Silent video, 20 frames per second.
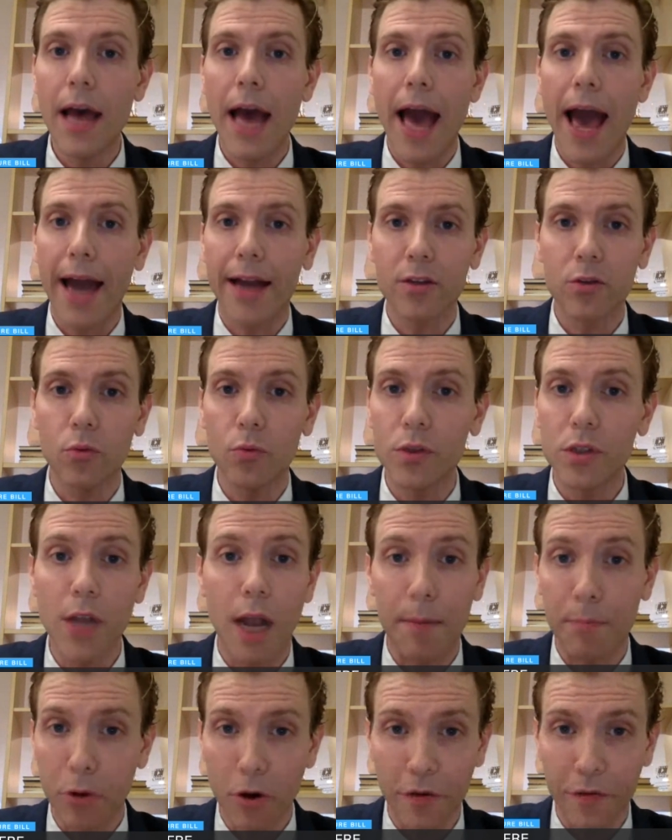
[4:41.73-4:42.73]
Act was
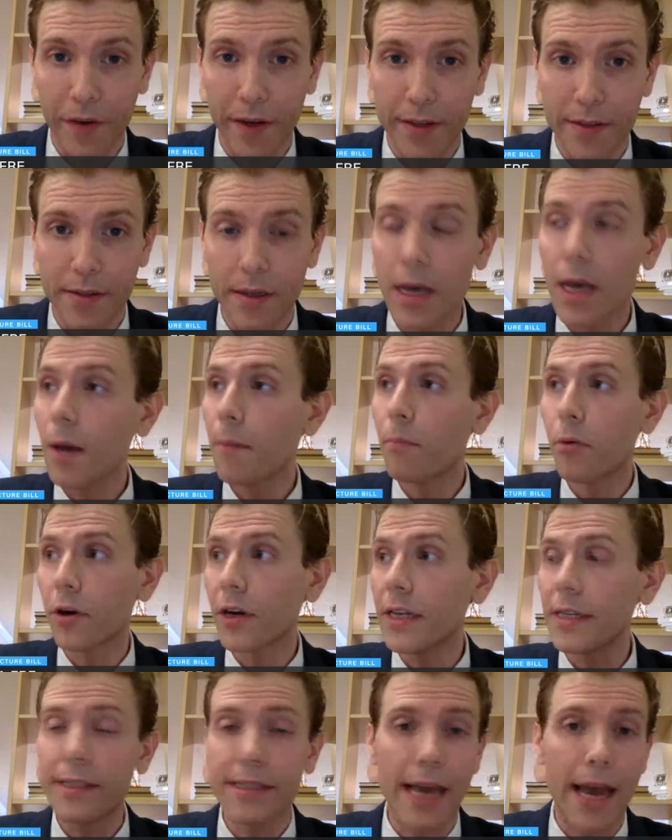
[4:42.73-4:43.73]
not perfect. Bernie
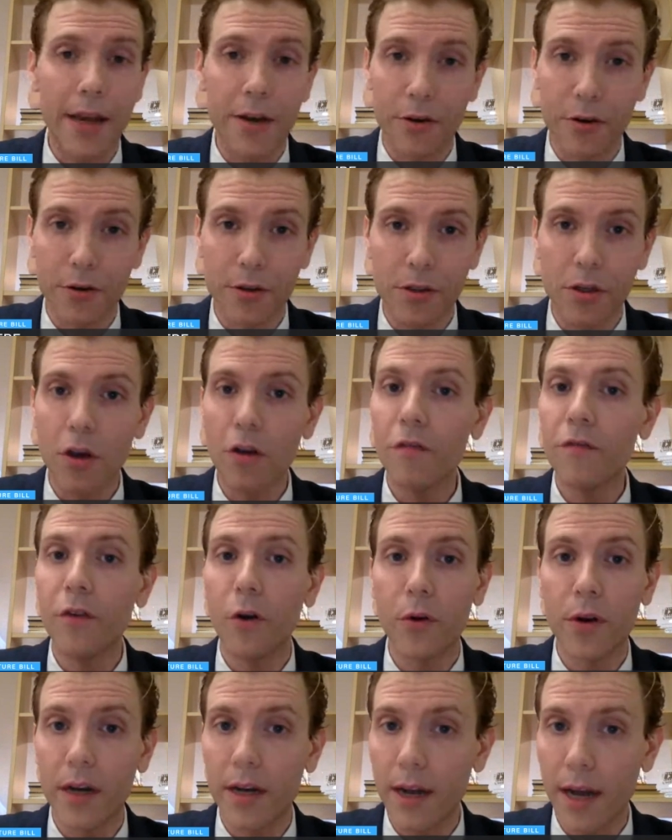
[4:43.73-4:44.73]
Sanders
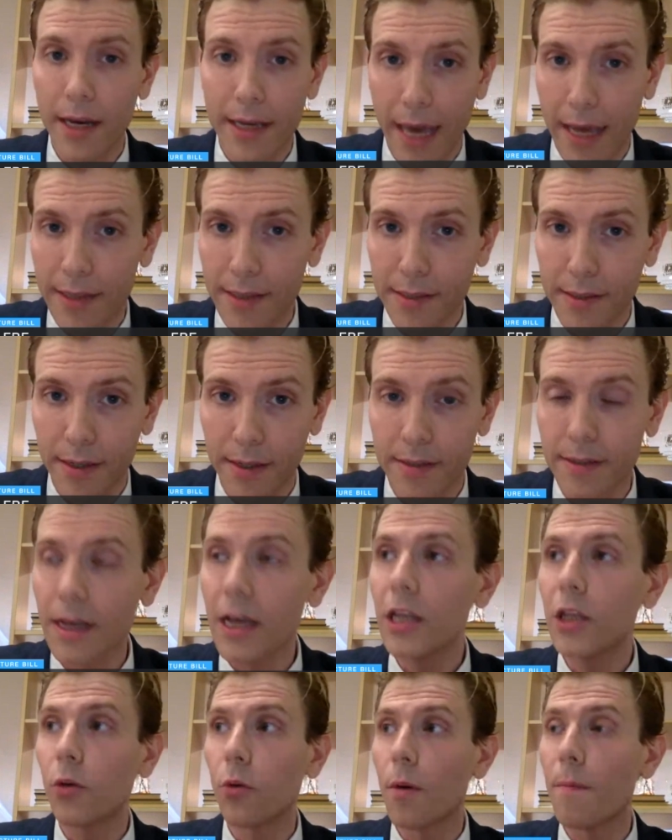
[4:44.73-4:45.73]
voted against it.
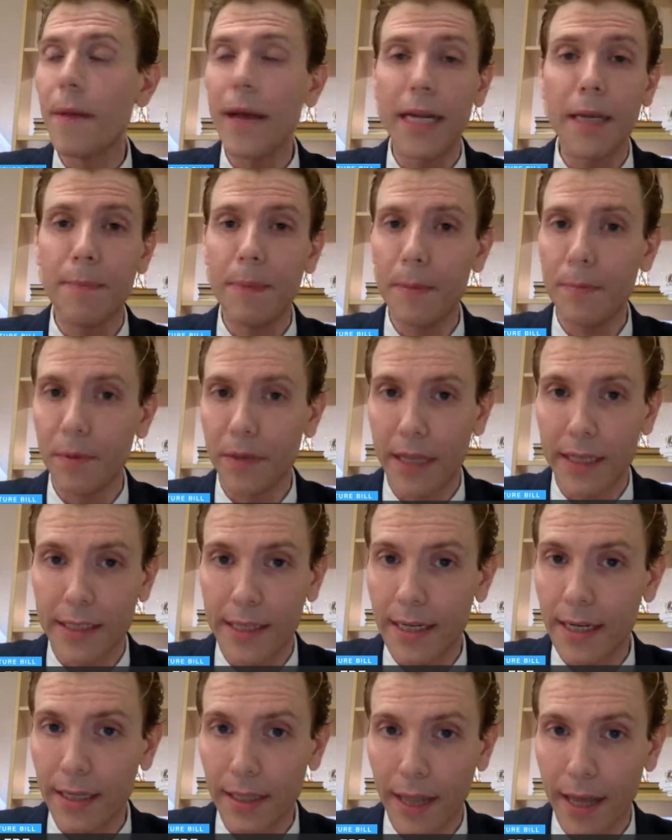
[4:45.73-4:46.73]
There were many people that
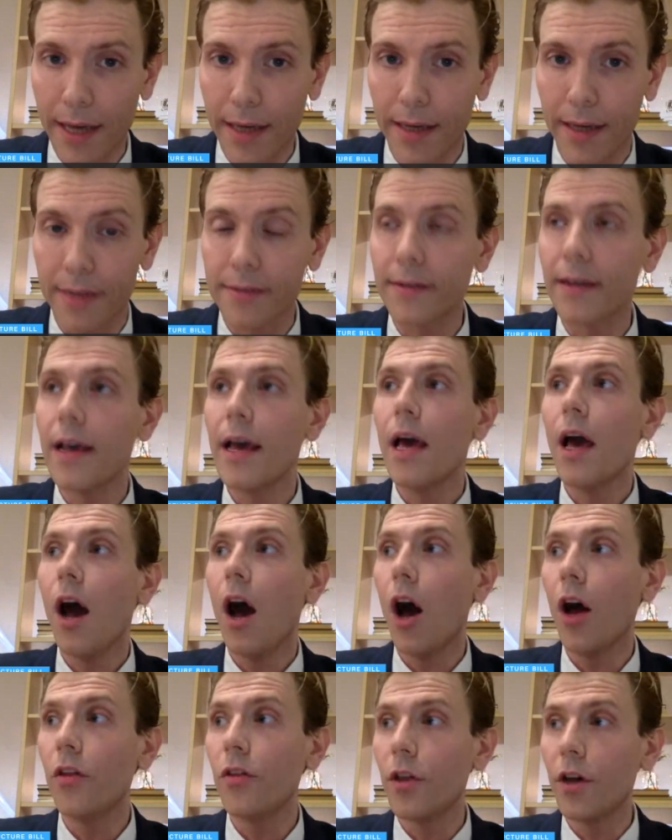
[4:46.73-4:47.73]
didn't like it
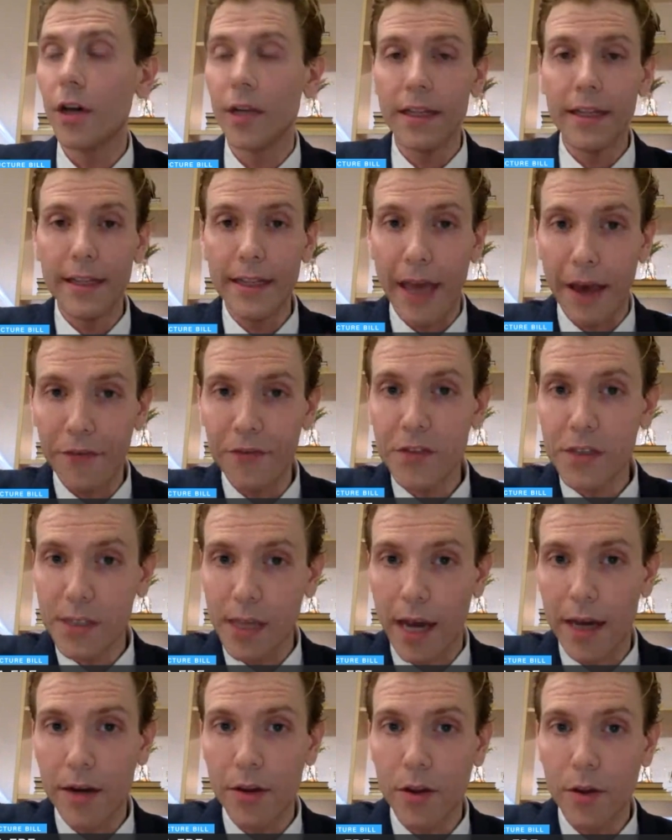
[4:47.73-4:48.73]
on the left
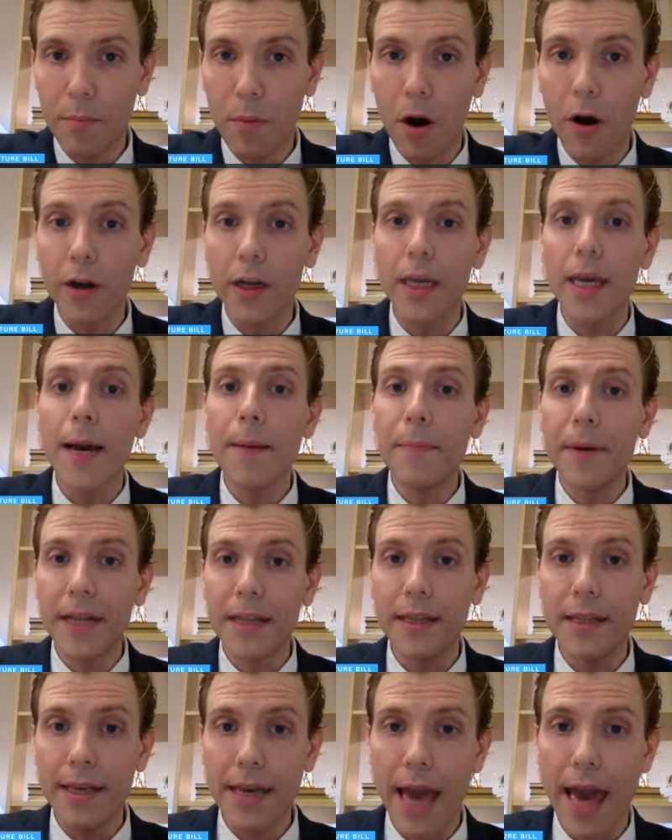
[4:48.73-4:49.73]
side of the party, but
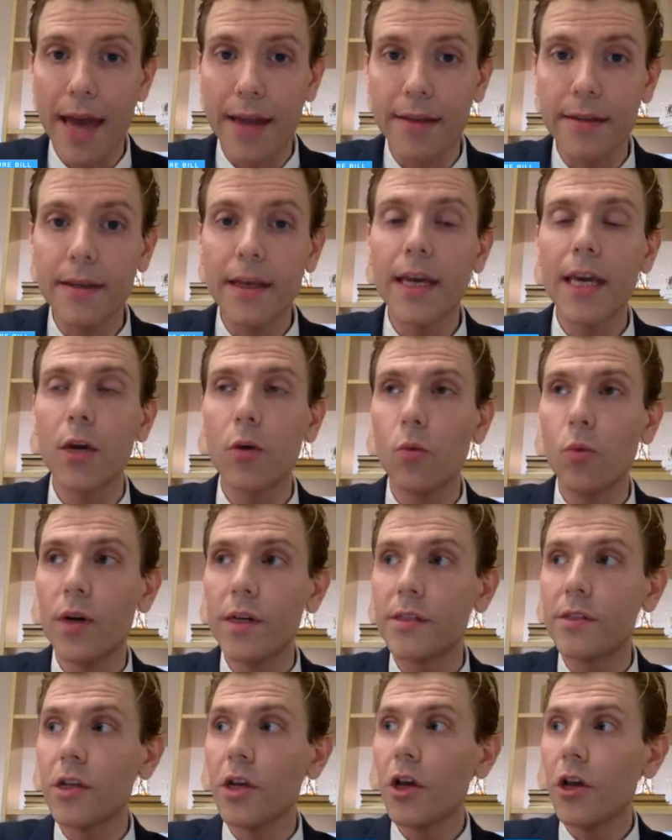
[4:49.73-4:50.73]
in the end, it
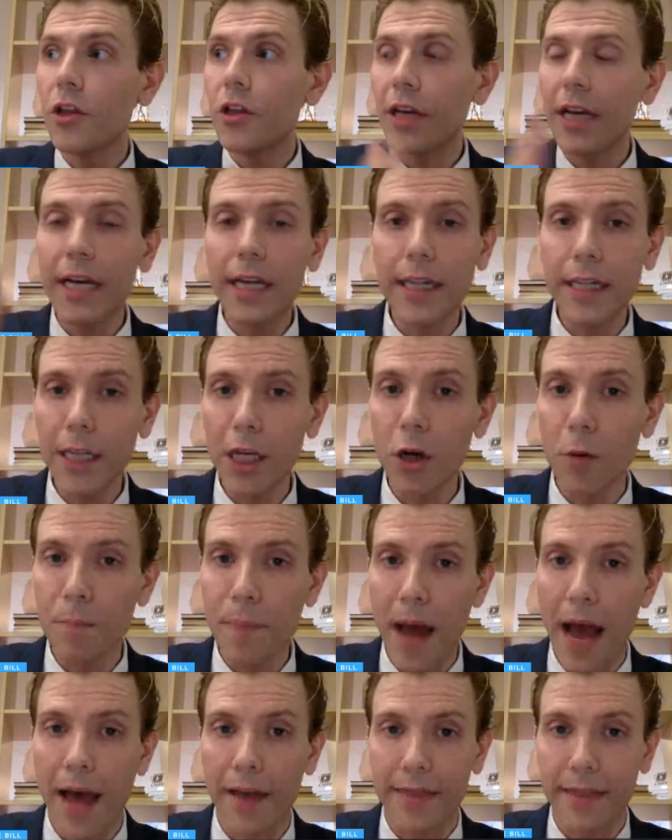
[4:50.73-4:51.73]
was the clear
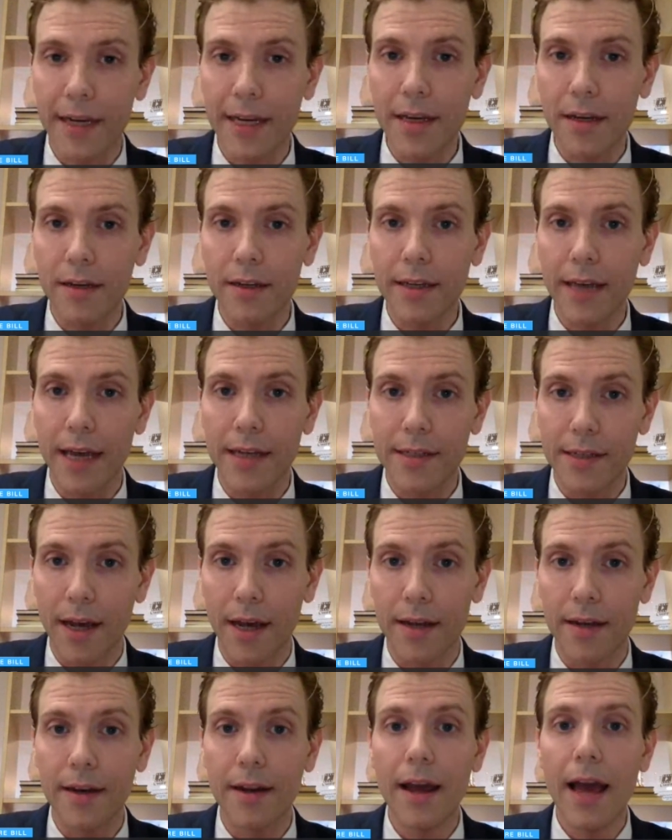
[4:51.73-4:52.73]
path that he could get
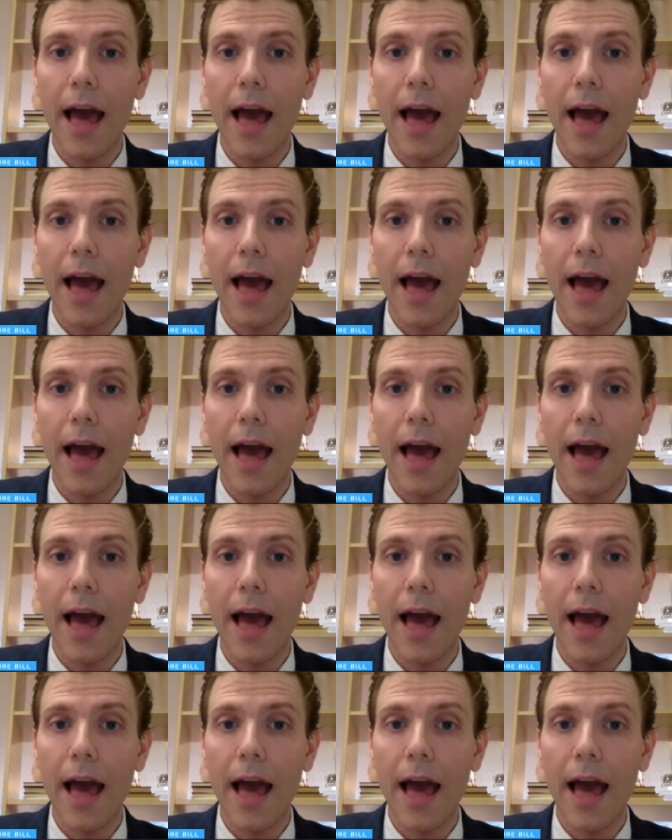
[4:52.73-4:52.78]
done.